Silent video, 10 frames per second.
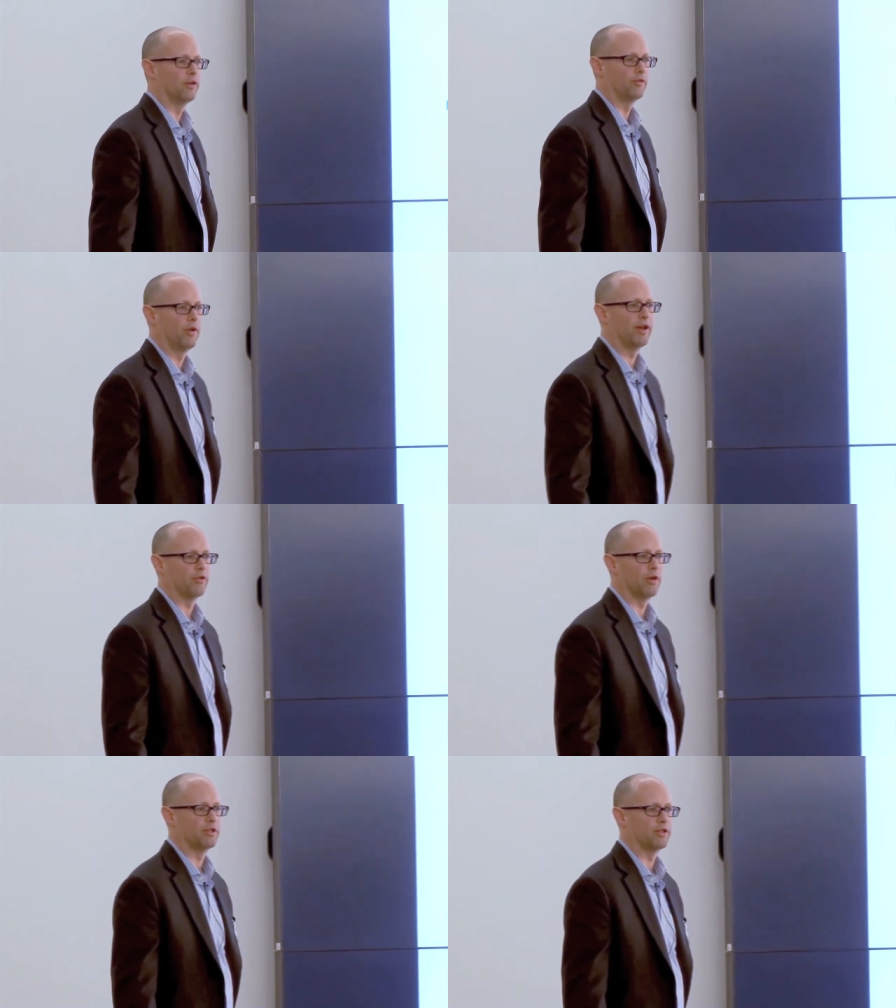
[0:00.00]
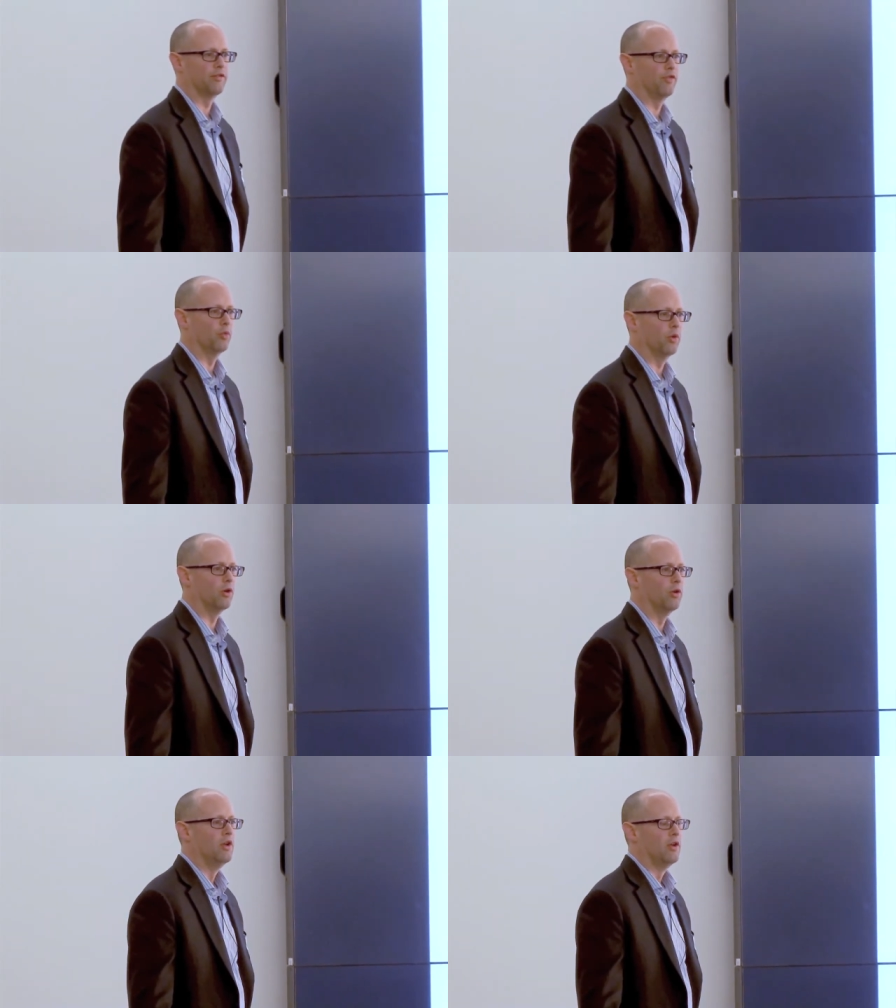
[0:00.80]
the credit crisis, if you
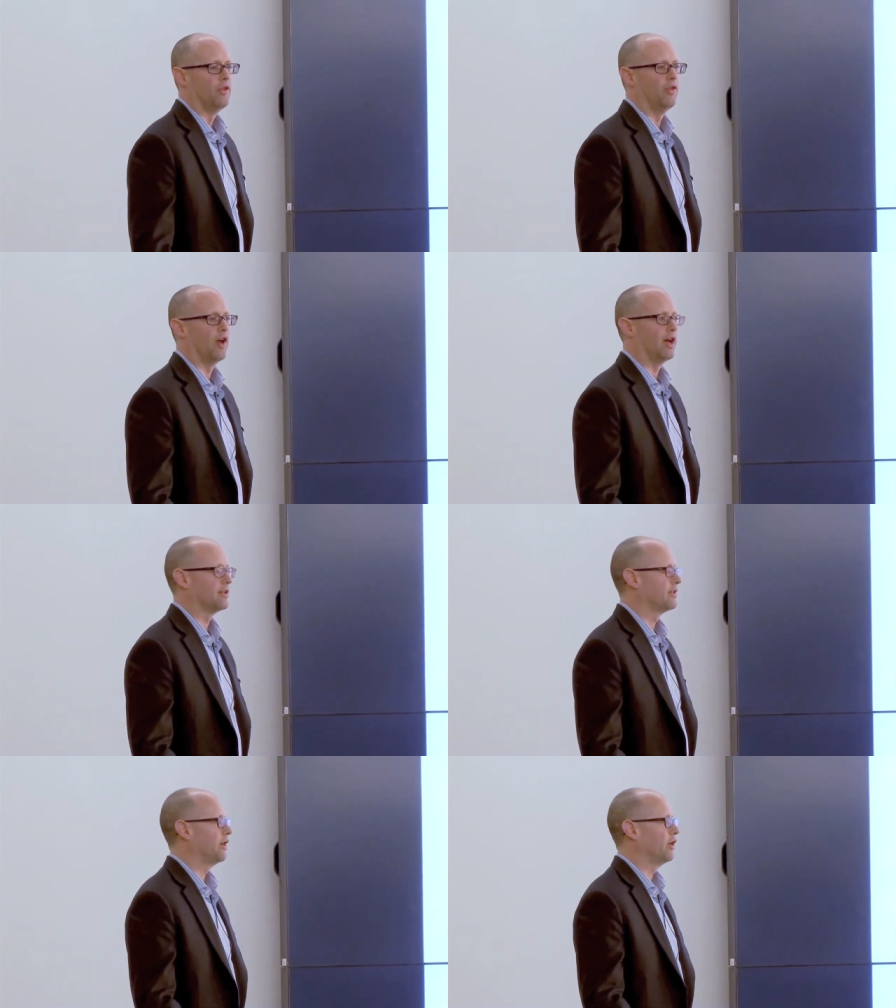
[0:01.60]
will, that's